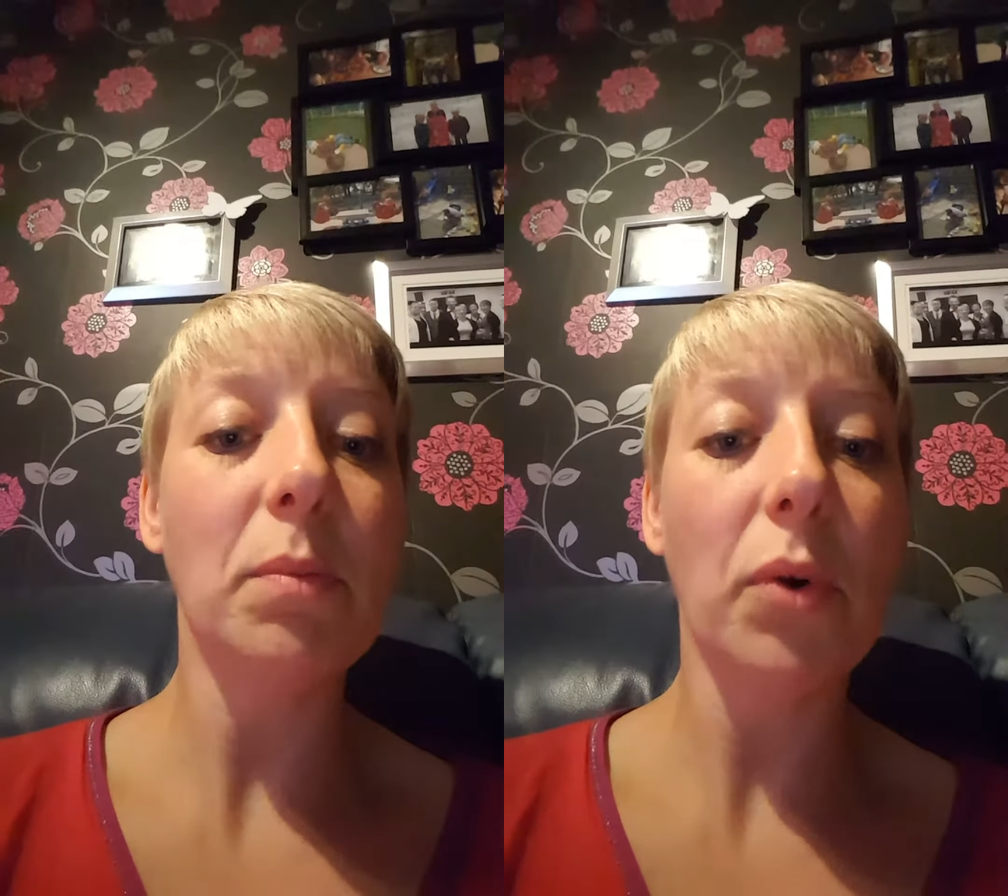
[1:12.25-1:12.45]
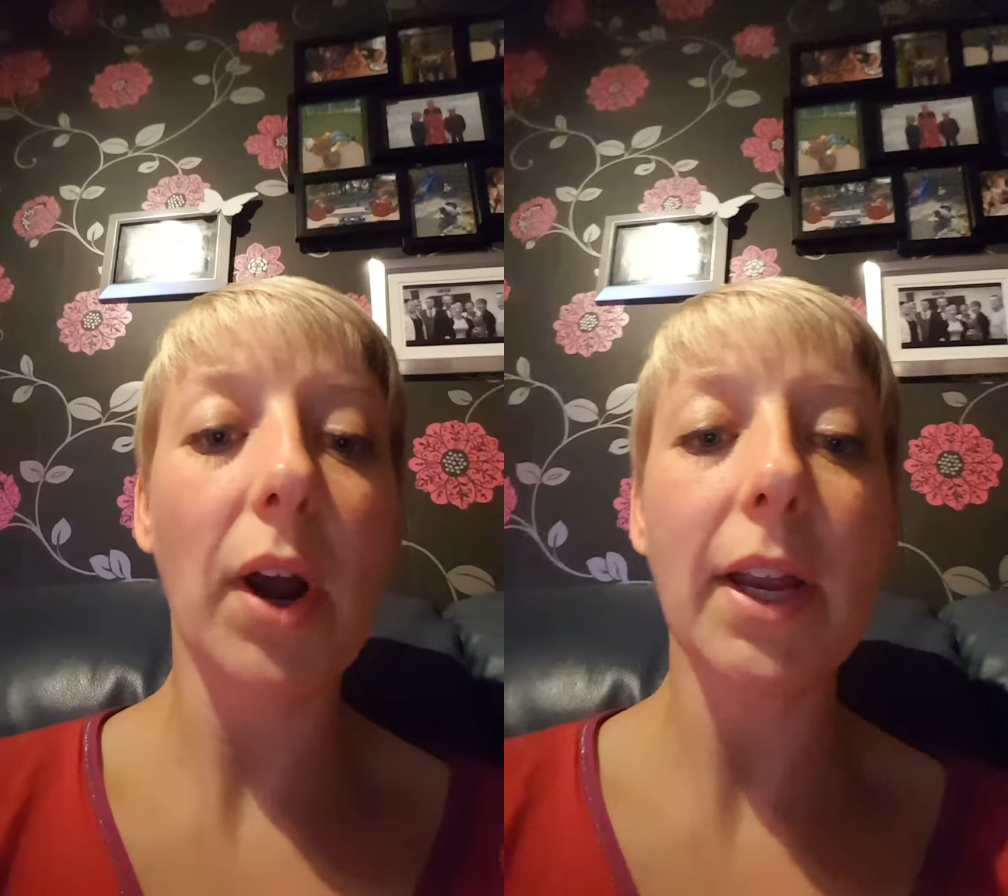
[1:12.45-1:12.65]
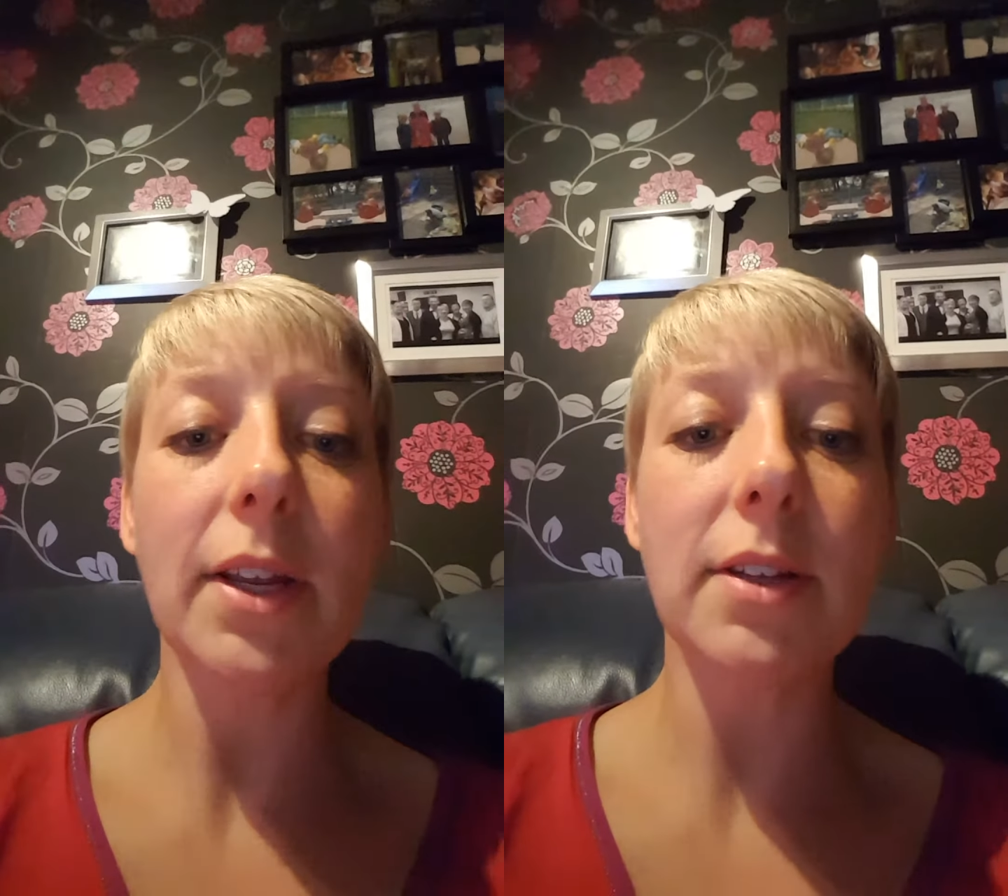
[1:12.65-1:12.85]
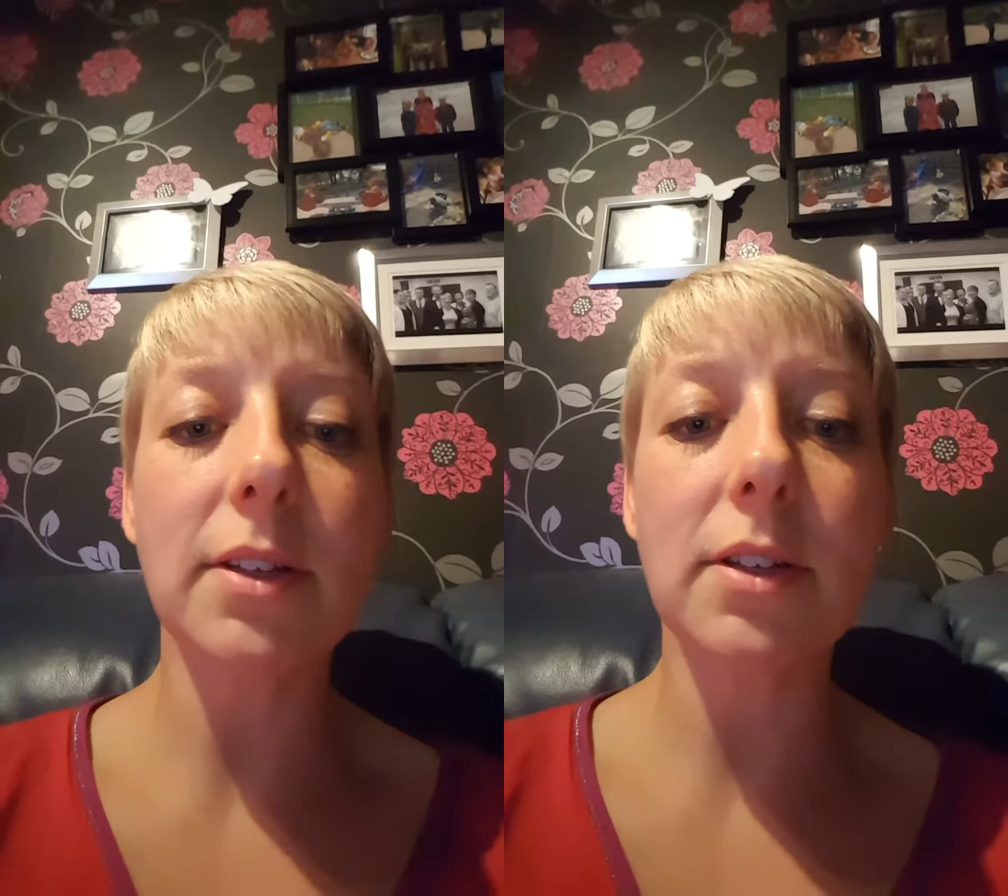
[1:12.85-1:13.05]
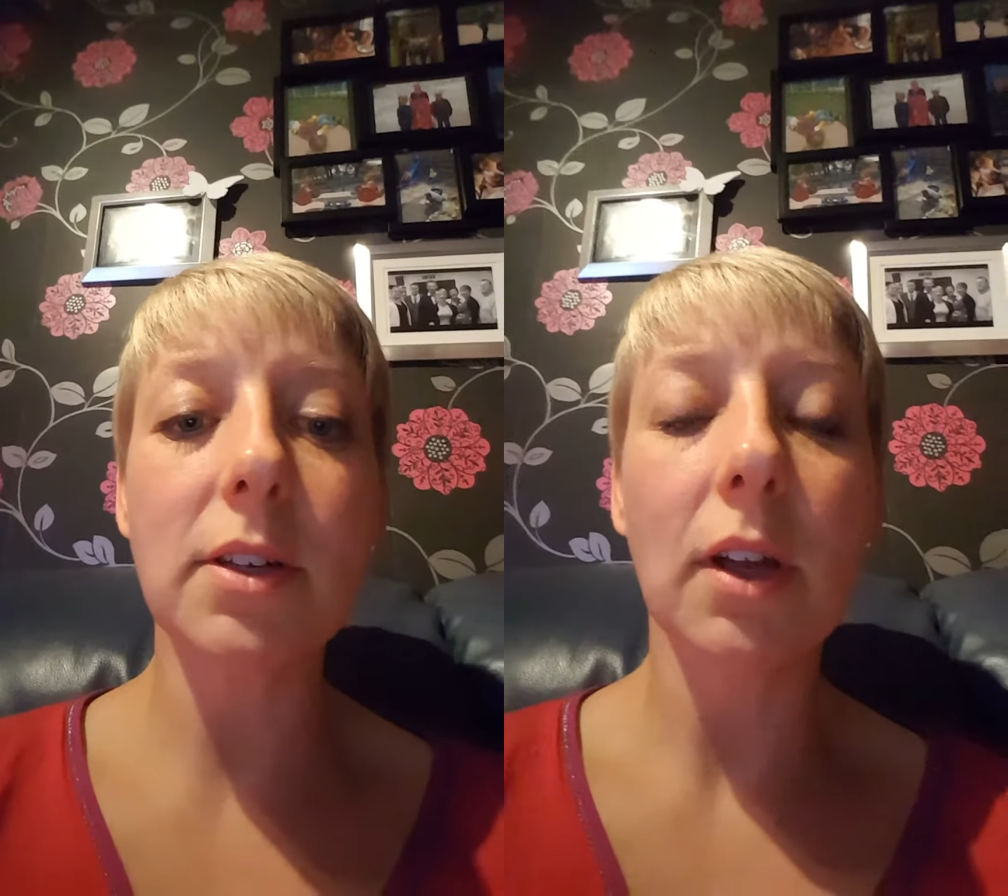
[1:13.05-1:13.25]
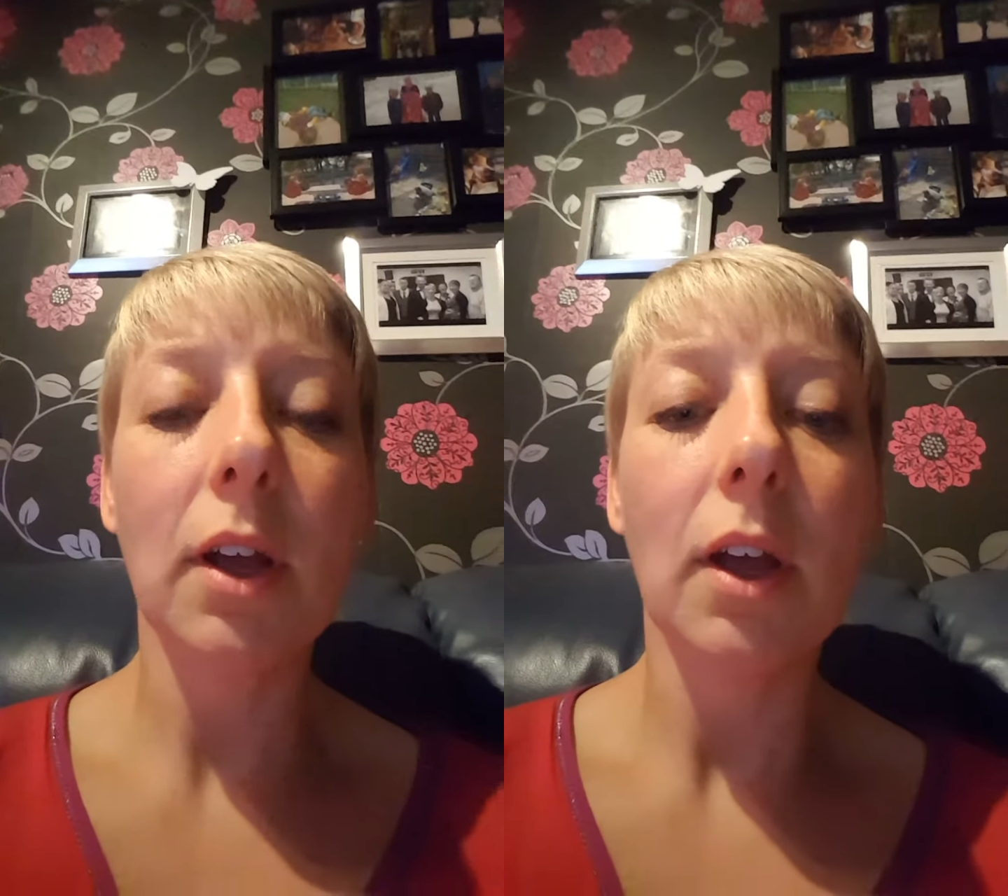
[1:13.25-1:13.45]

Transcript: priced.